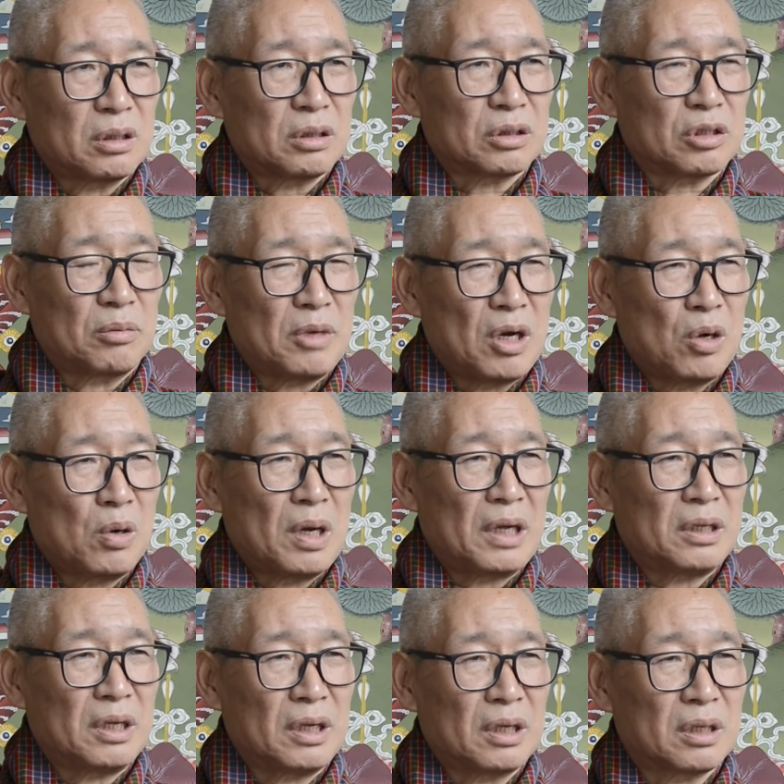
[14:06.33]
somehow I
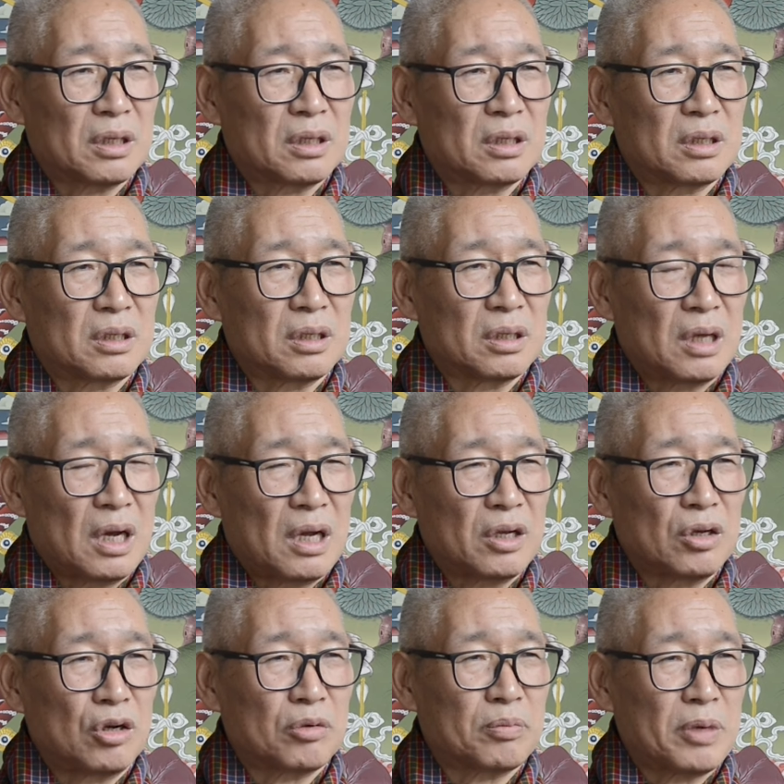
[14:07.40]
think are
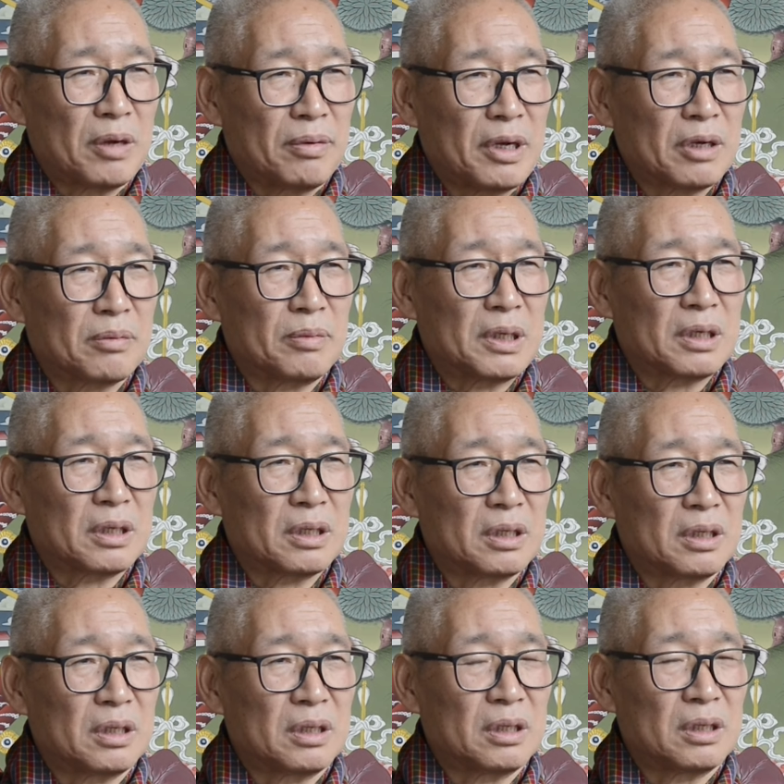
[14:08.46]
not perfect, but
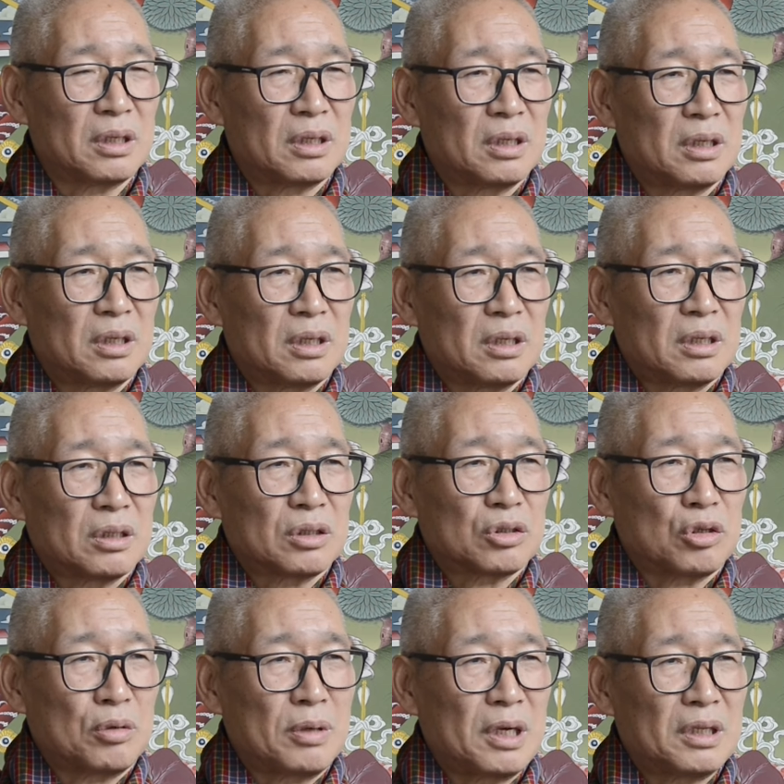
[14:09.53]
uh,
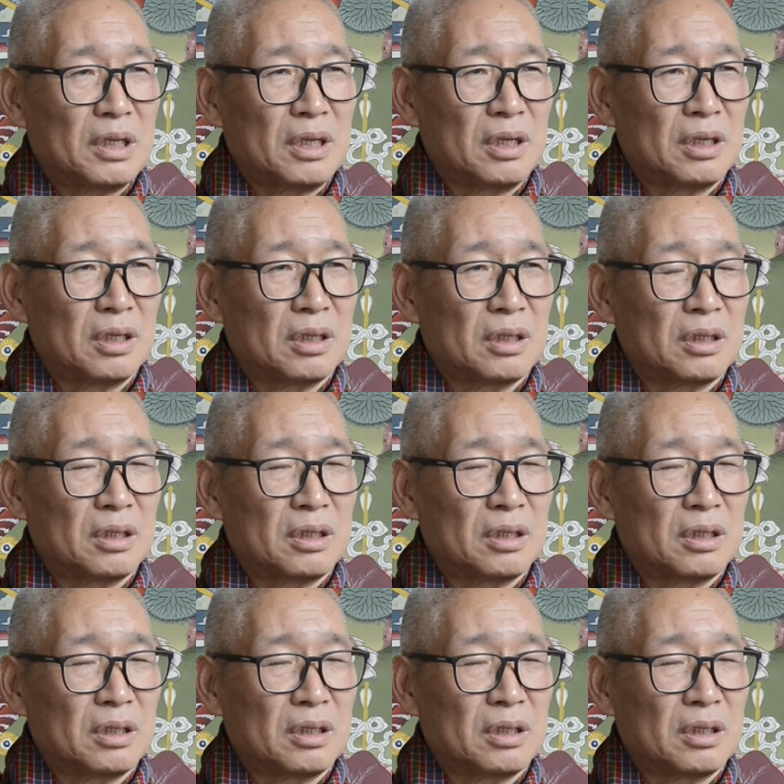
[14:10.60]
so far the